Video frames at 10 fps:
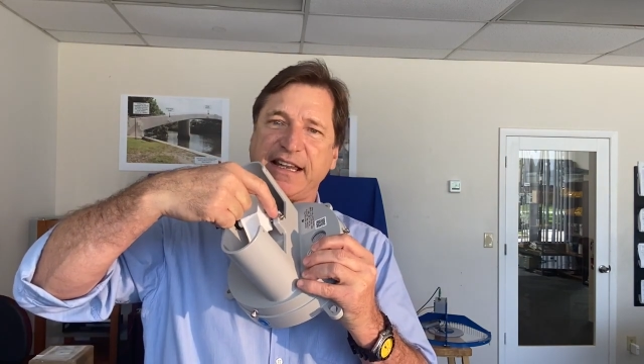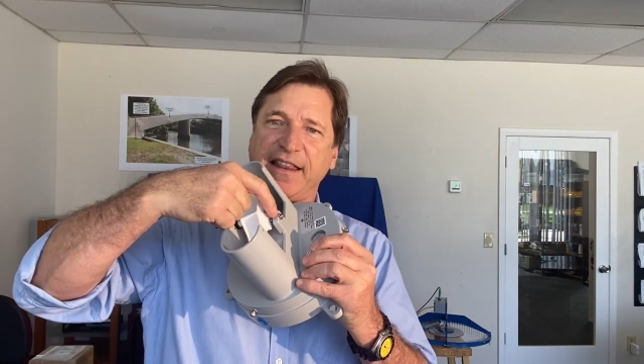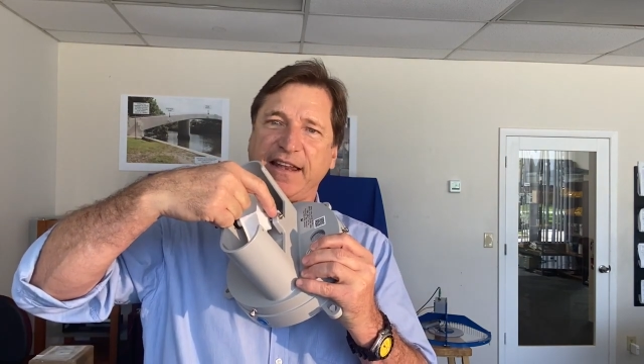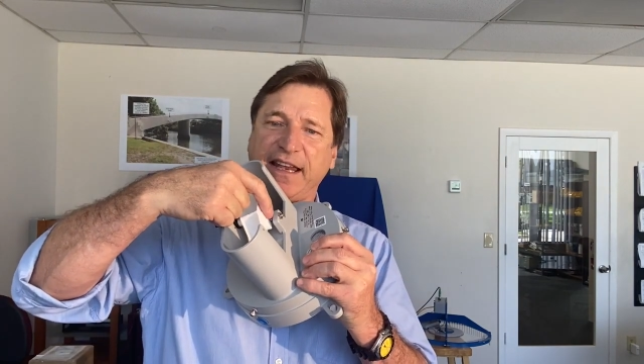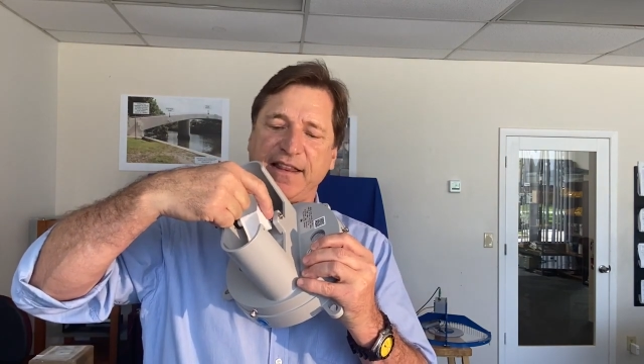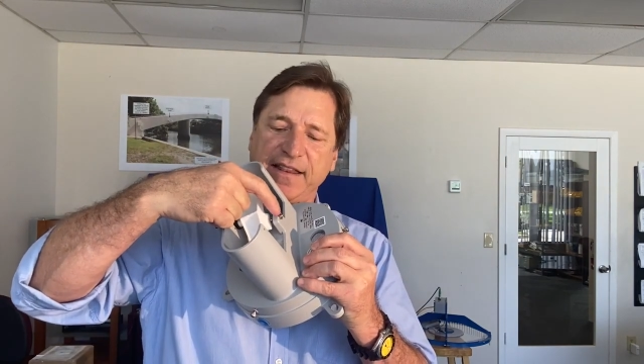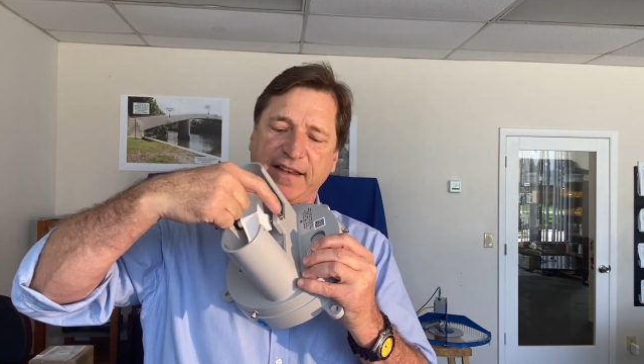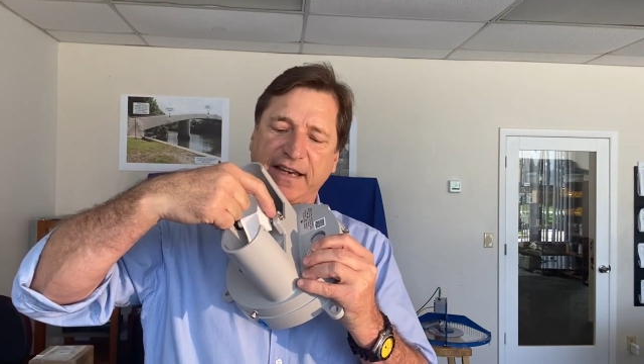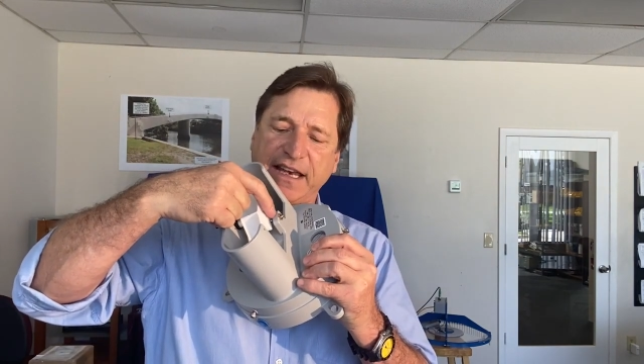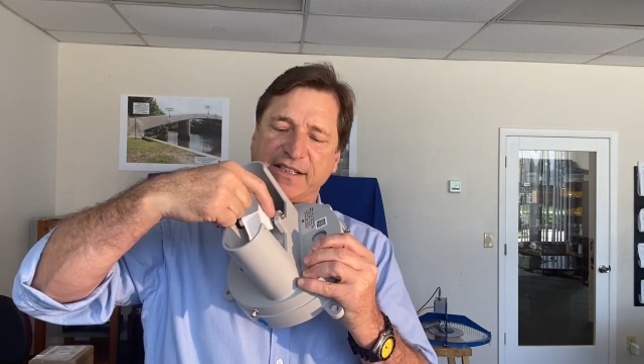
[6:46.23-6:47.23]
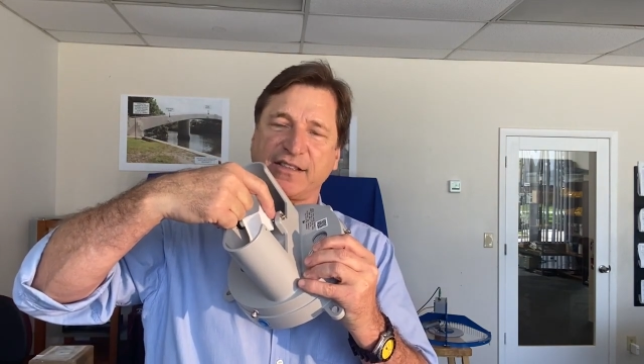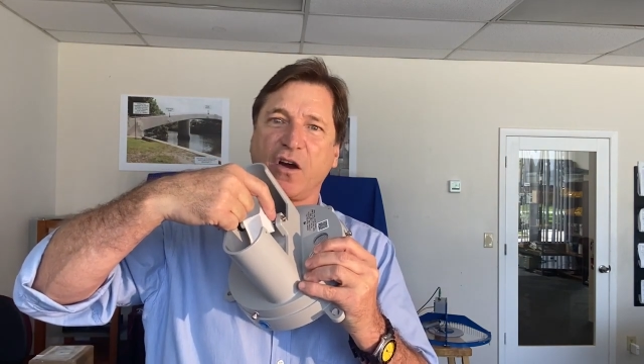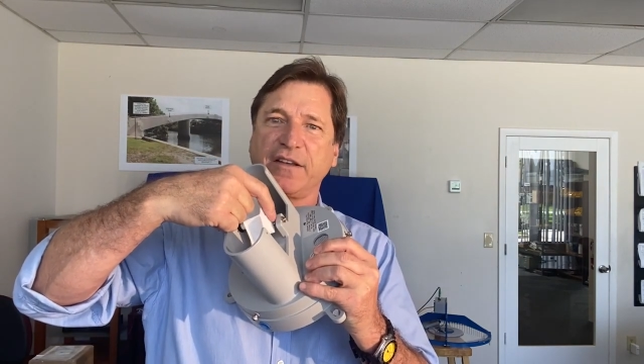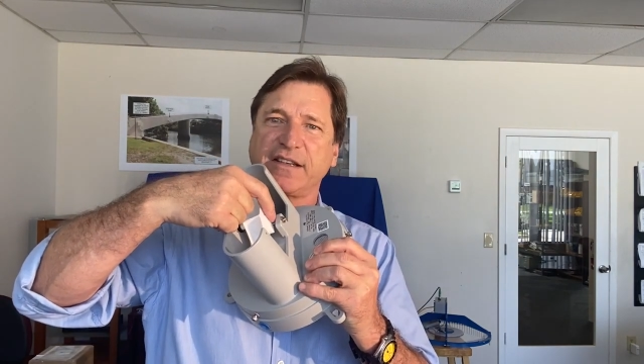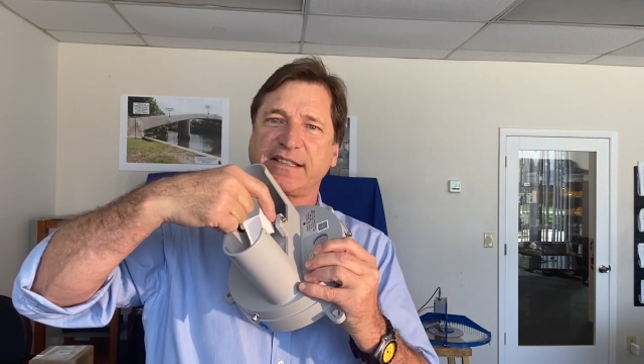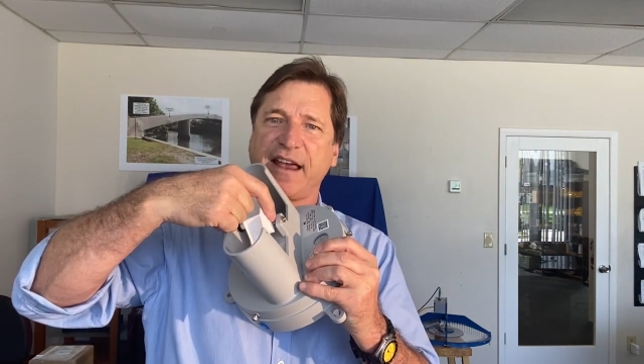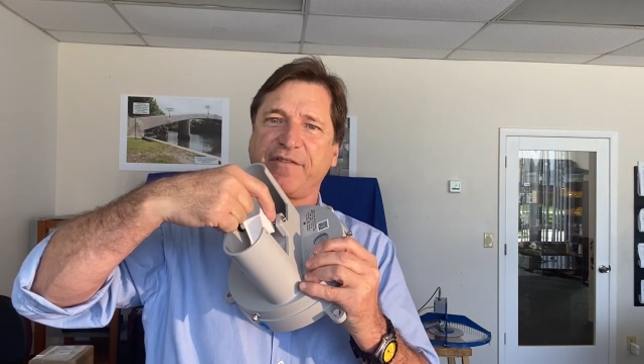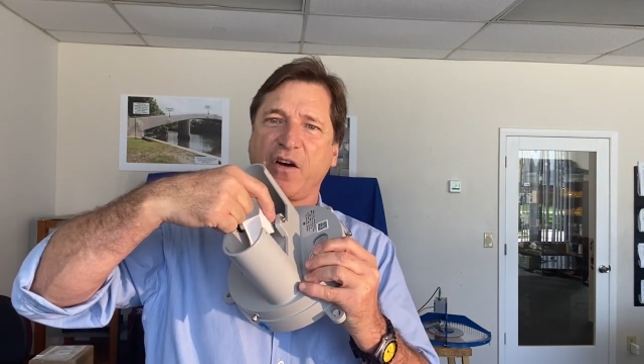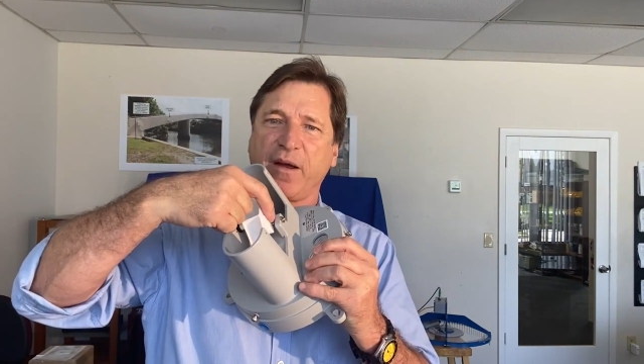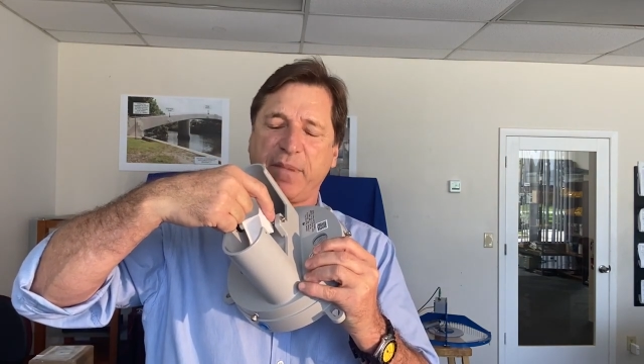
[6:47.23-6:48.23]
inside the
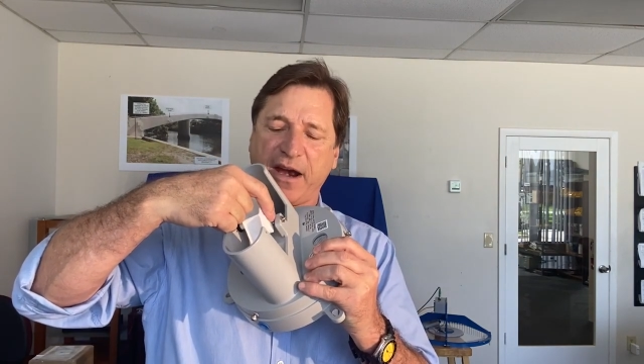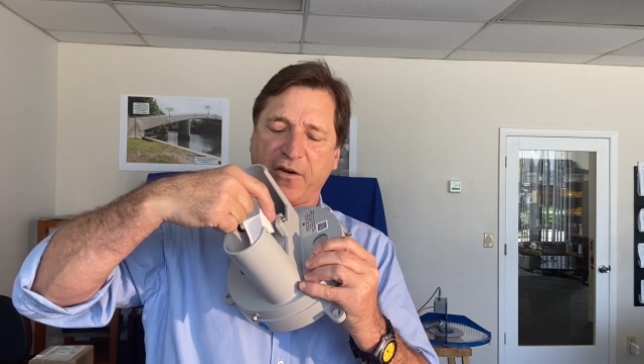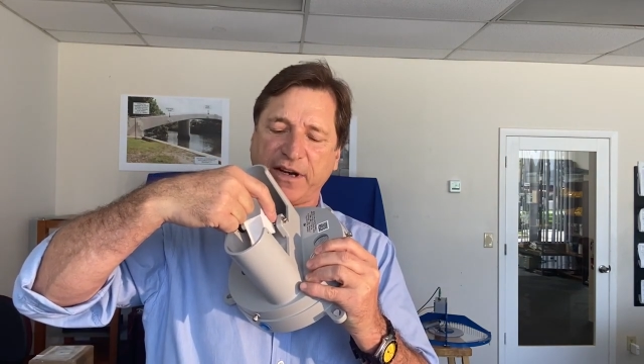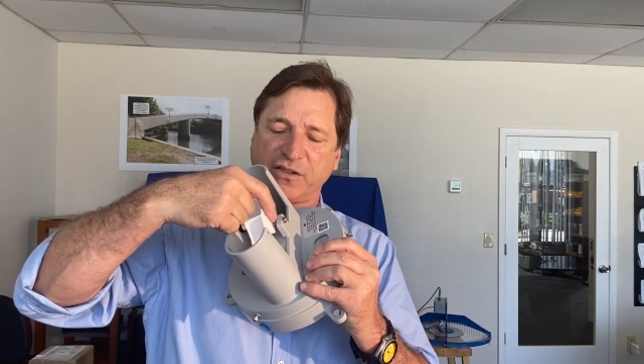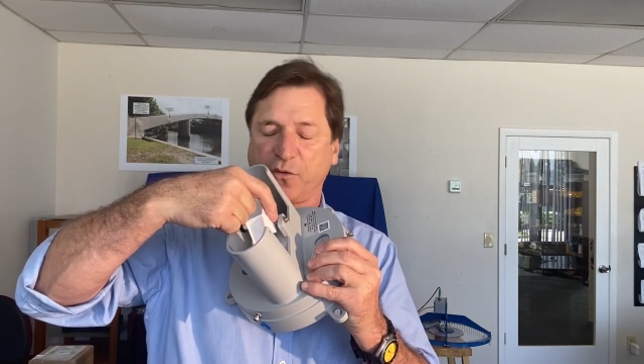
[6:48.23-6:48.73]
sapphire bearings